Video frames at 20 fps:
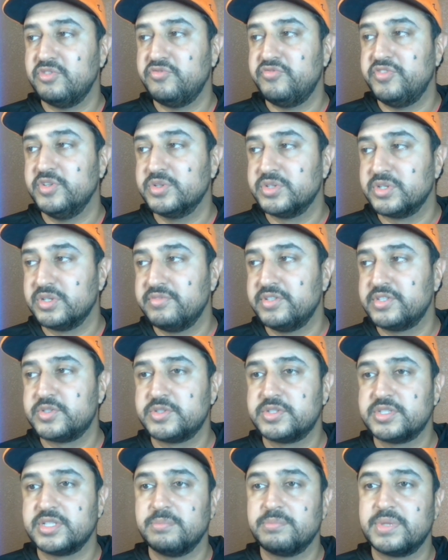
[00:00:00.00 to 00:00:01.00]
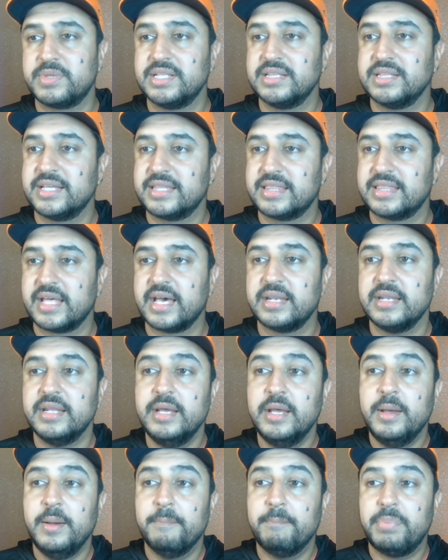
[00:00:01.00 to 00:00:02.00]
If you feel nervous or something like that,
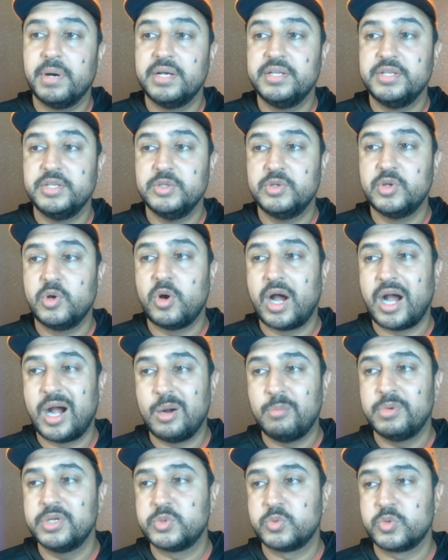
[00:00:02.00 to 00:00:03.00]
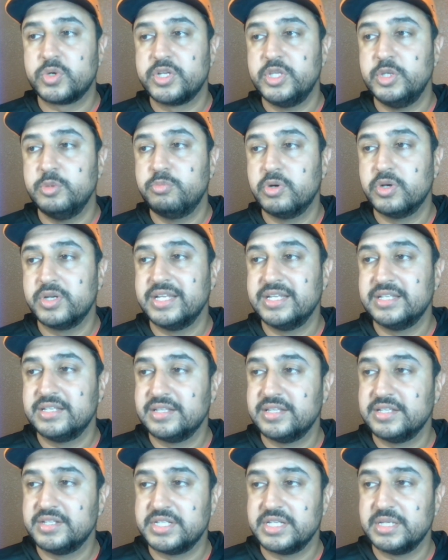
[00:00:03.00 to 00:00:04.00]
but you know how much work you put
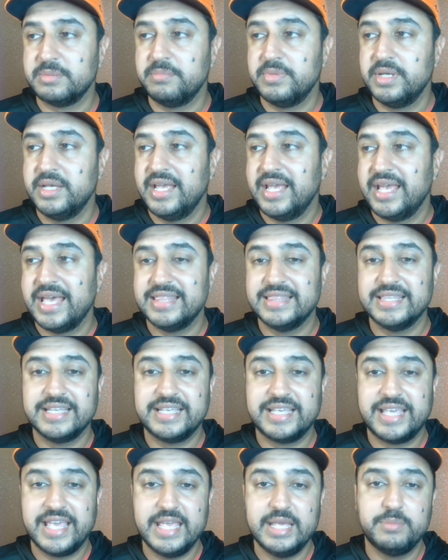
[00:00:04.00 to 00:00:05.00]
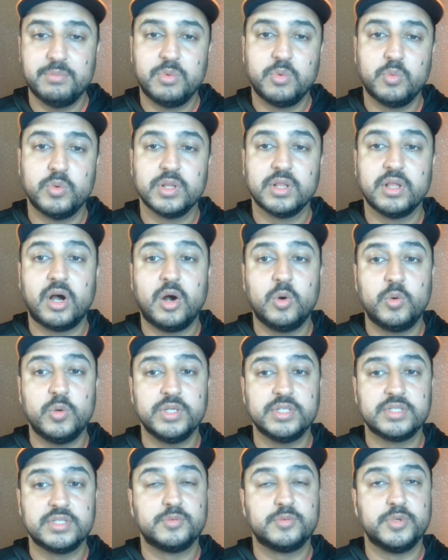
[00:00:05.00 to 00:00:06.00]
into the gym, and the game will
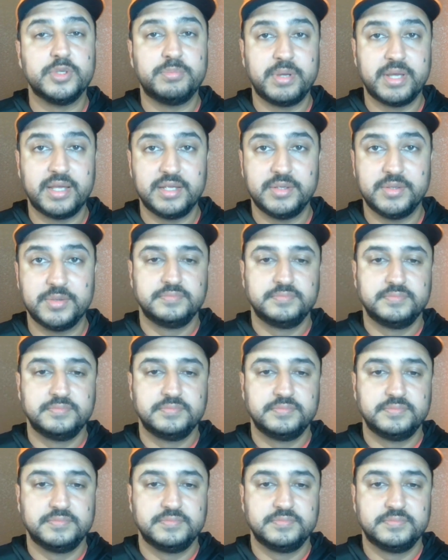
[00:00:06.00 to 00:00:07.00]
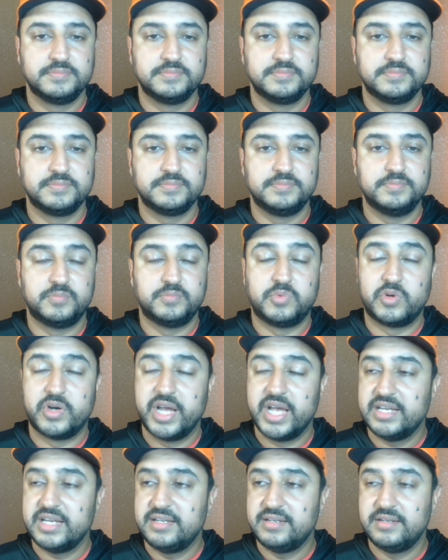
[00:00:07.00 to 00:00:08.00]
always repay you.
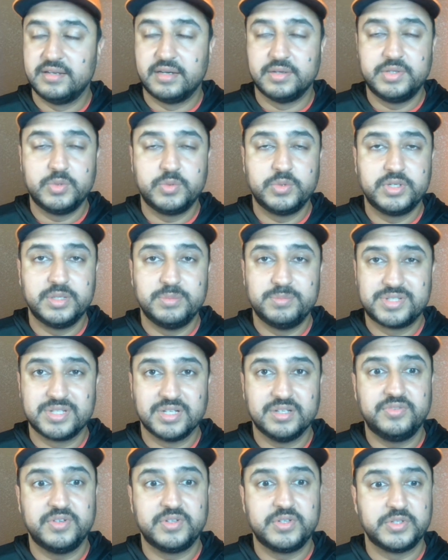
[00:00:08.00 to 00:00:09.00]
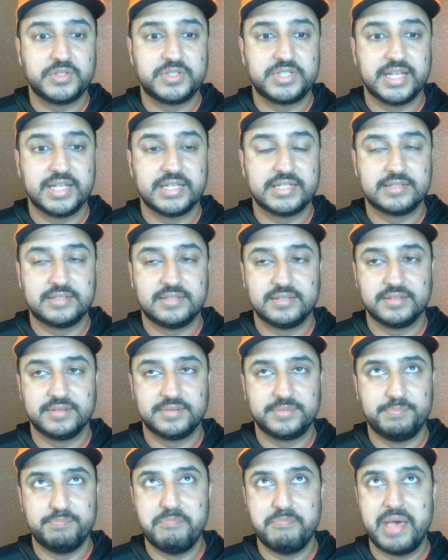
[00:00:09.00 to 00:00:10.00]
Brad Underwood himself understands
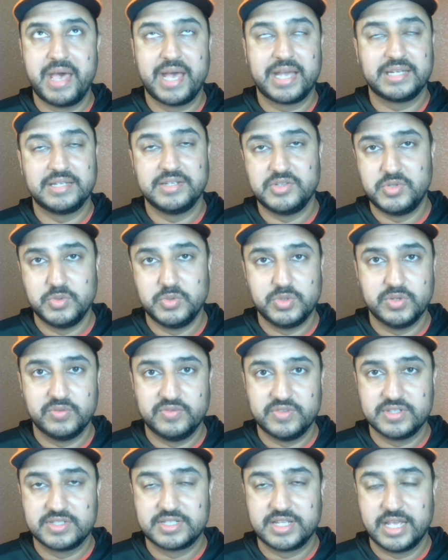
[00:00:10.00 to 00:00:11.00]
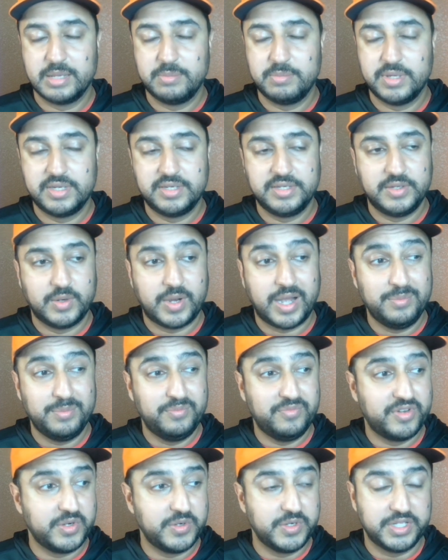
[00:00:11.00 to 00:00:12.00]
the magnitude of this game, and
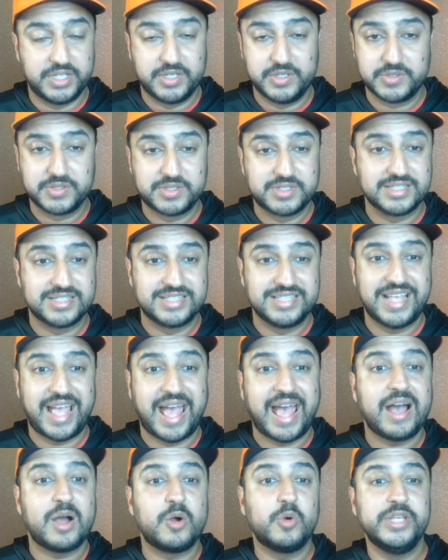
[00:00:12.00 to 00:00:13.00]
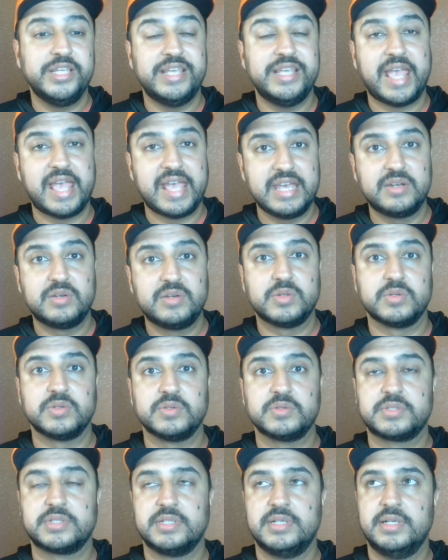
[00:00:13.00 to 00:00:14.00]
I'm very curious to see how he
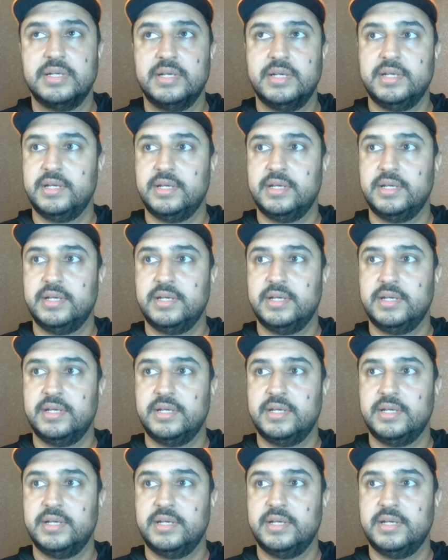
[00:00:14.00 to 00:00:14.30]
handles